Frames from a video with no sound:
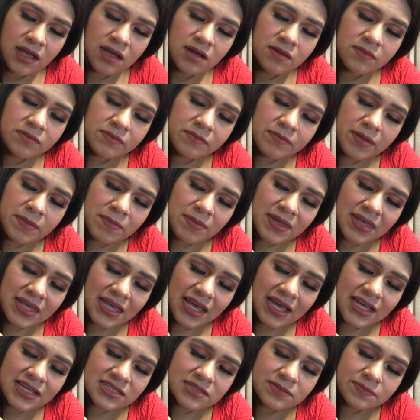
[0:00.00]
Well, maybe
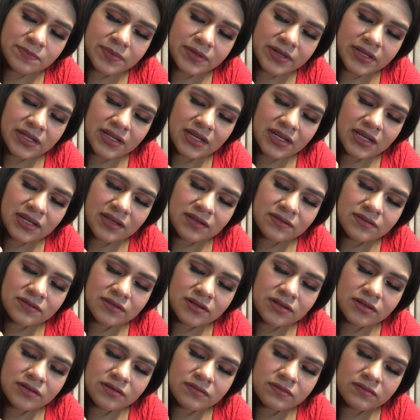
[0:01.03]
yes, but I don't
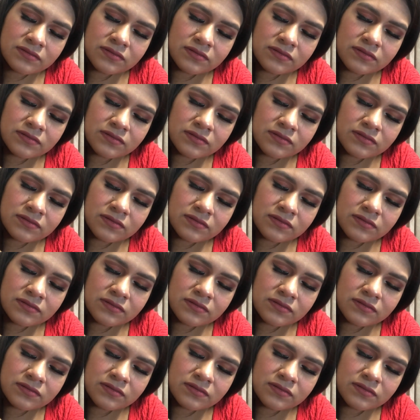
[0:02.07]
know.